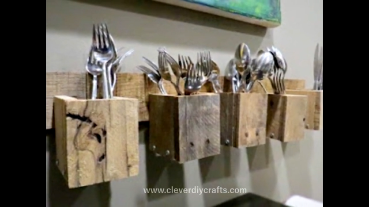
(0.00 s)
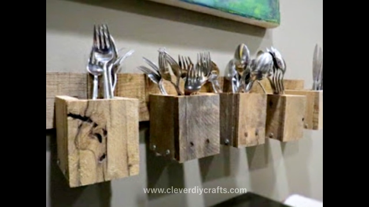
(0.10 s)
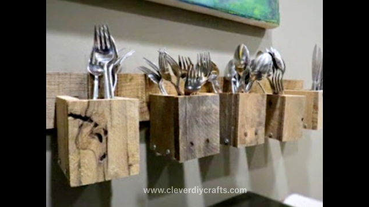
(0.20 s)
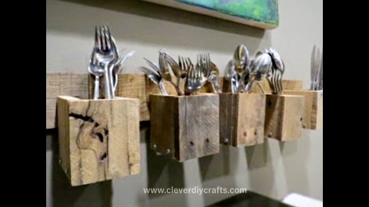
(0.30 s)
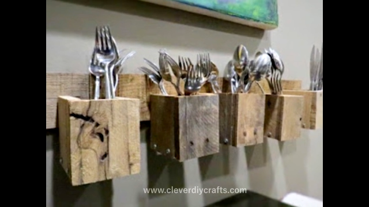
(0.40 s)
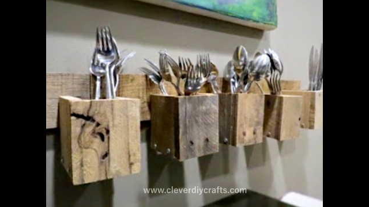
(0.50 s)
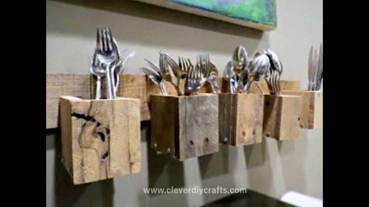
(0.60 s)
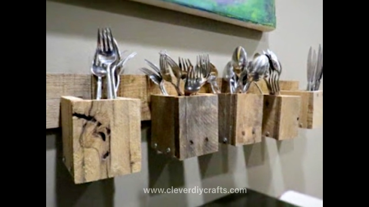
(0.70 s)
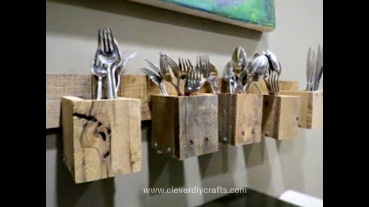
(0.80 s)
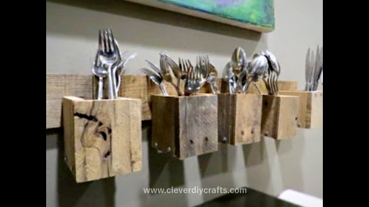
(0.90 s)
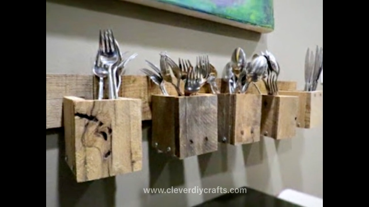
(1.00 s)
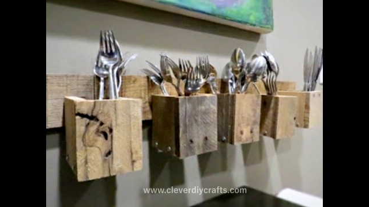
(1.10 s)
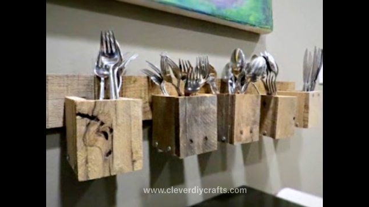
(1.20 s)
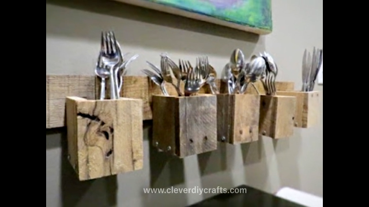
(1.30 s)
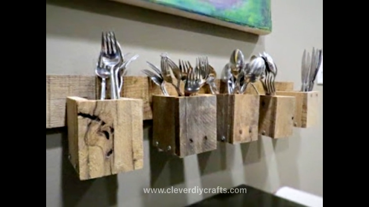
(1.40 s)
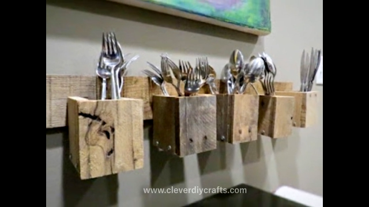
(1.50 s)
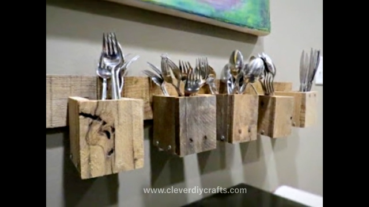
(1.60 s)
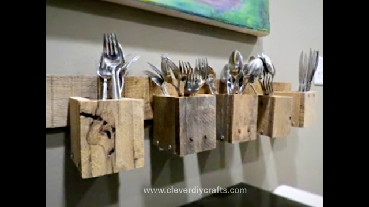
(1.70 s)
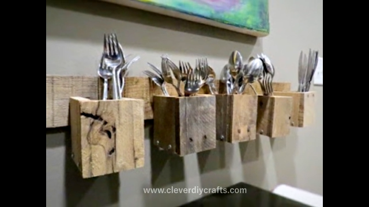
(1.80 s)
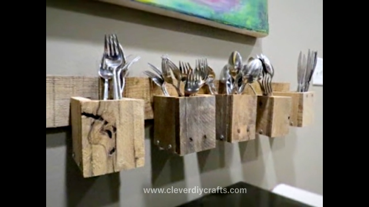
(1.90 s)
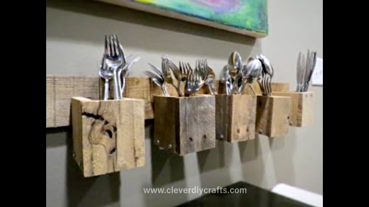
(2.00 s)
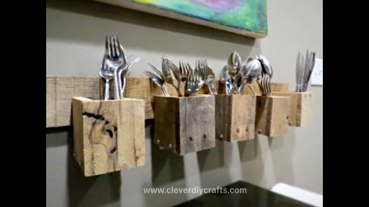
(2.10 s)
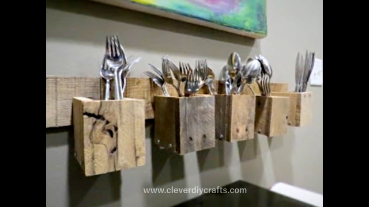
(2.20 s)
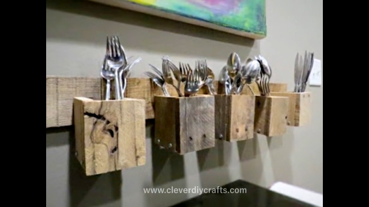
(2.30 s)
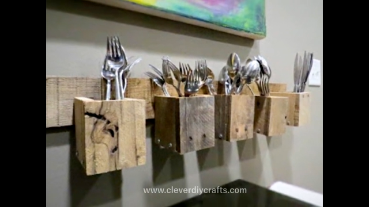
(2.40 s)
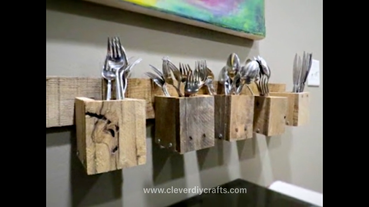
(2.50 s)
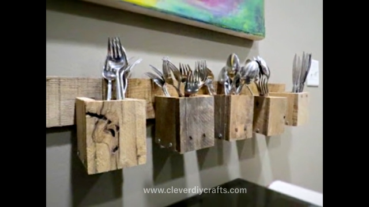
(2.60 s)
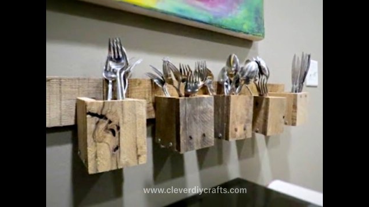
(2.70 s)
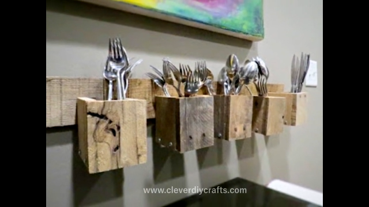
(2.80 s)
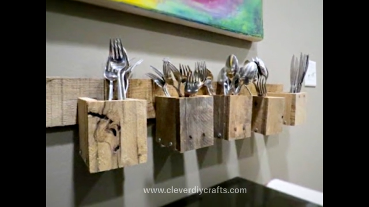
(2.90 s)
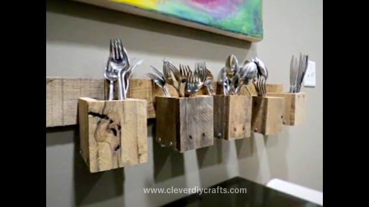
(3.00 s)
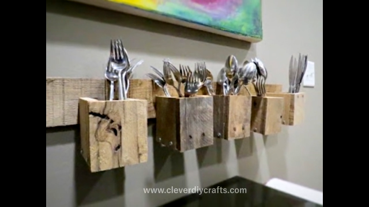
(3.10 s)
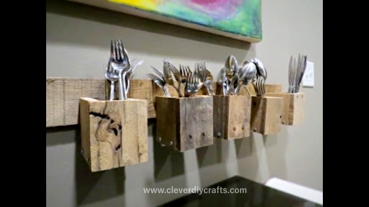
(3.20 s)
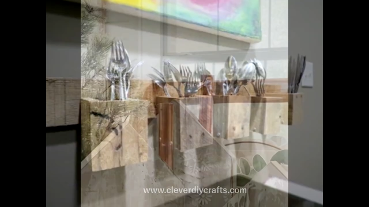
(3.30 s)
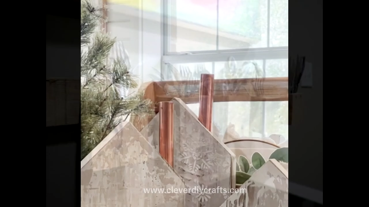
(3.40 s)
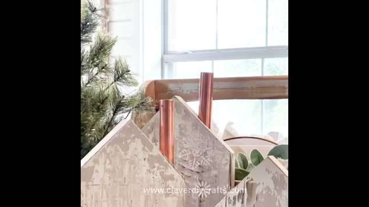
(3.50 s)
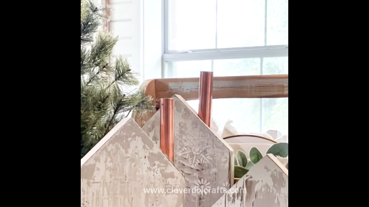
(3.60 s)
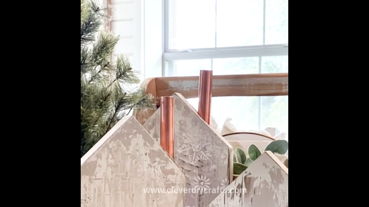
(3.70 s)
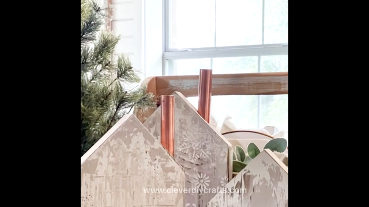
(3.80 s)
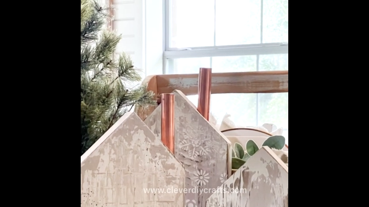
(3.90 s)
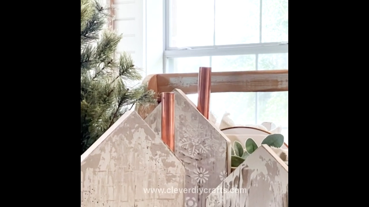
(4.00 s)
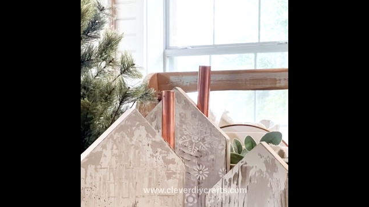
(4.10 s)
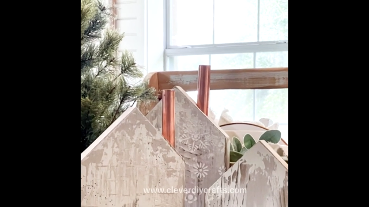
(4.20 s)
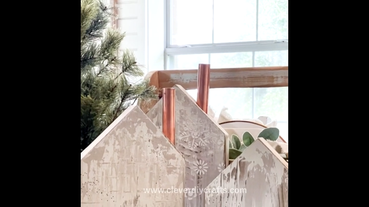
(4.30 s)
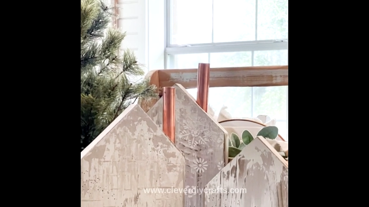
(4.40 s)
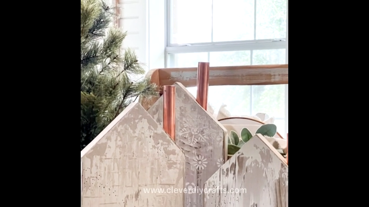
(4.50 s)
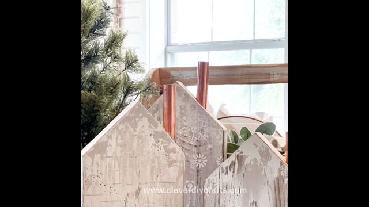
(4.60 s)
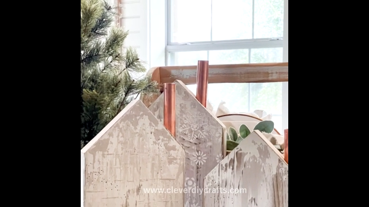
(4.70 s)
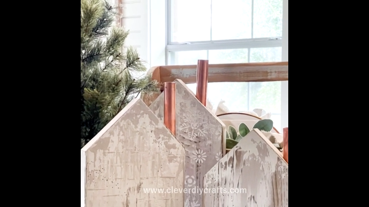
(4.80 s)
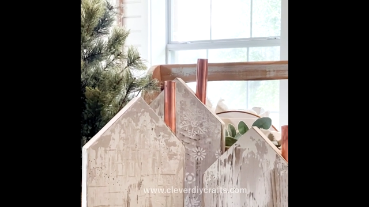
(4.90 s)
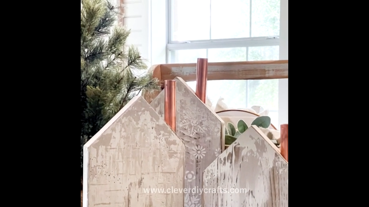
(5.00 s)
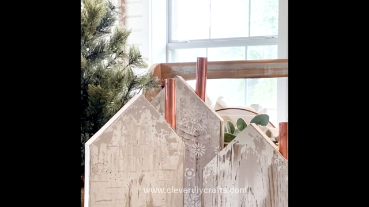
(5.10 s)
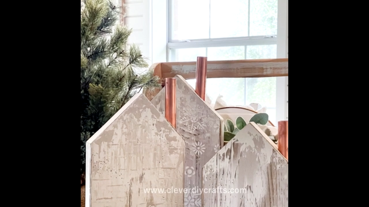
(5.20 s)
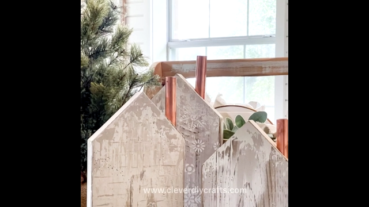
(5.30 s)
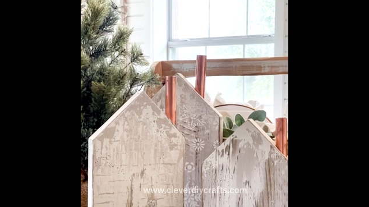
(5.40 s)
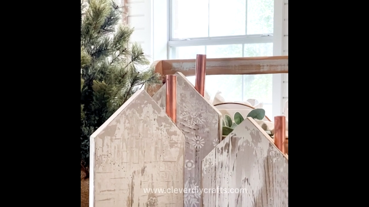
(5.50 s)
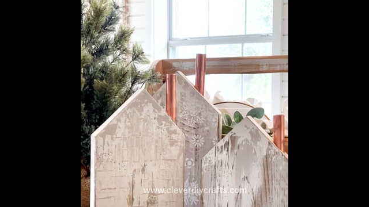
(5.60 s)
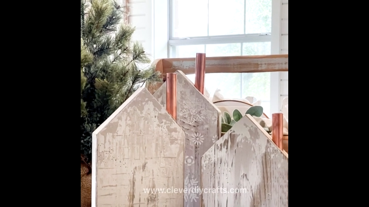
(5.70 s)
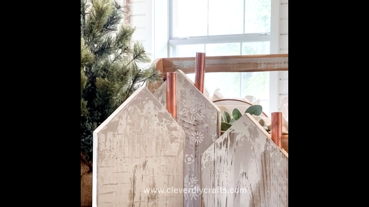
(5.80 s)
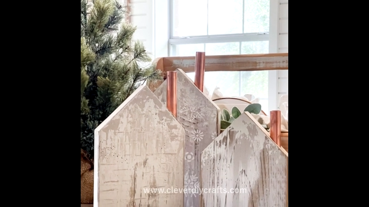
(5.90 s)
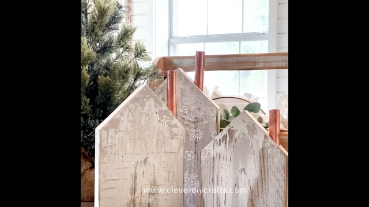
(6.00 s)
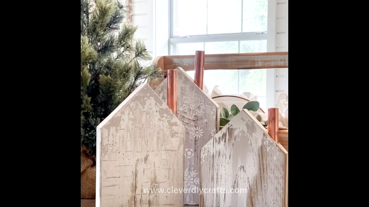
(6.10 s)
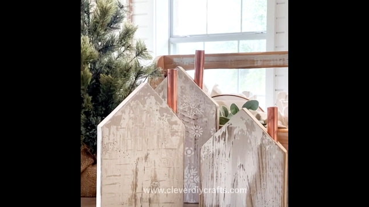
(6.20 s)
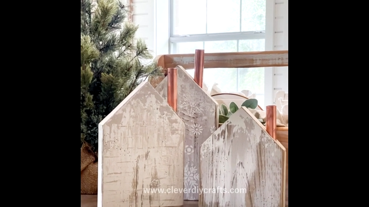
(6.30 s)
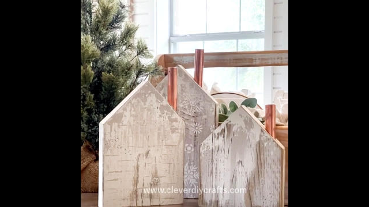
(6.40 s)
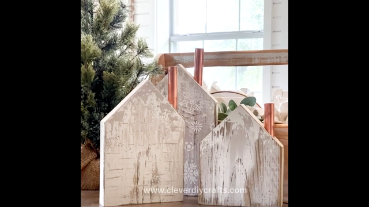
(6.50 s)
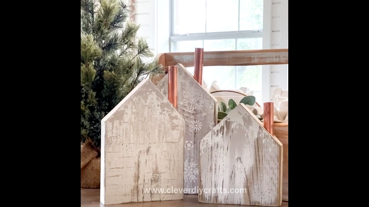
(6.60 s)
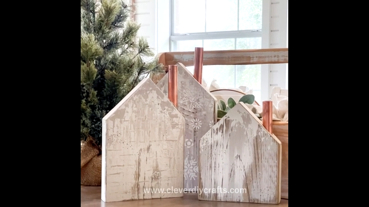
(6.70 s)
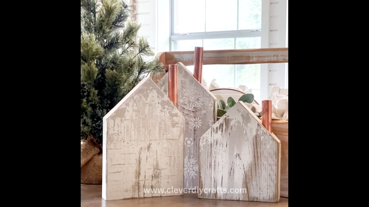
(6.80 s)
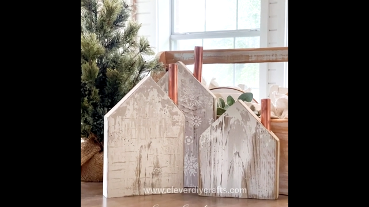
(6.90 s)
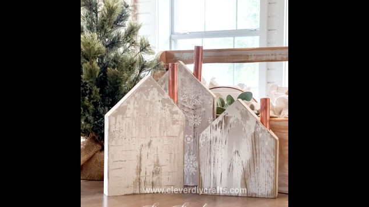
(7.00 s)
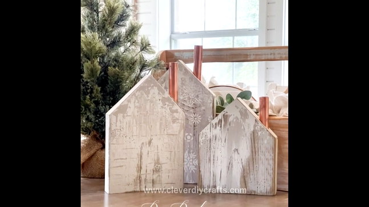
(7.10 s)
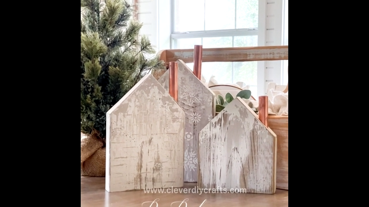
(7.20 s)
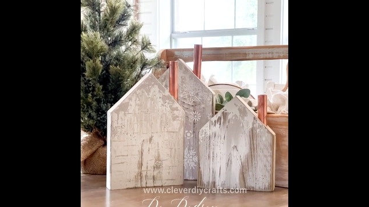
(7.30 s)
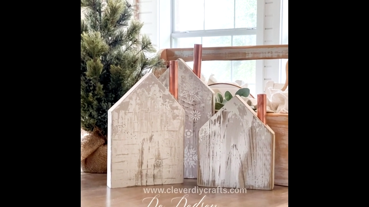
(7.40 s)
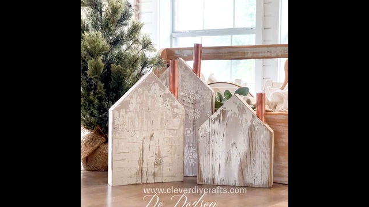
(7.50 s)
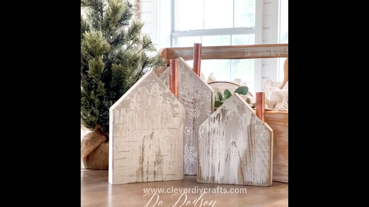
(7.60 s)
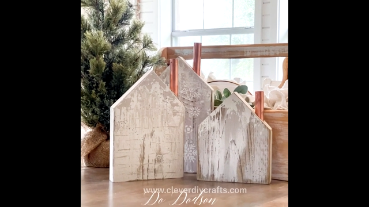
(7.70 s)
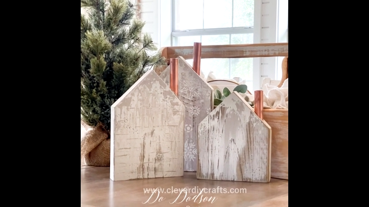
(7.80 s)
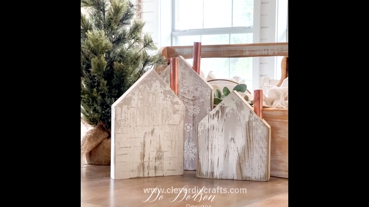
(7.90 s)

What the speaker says: Nobody's mouth can be seen.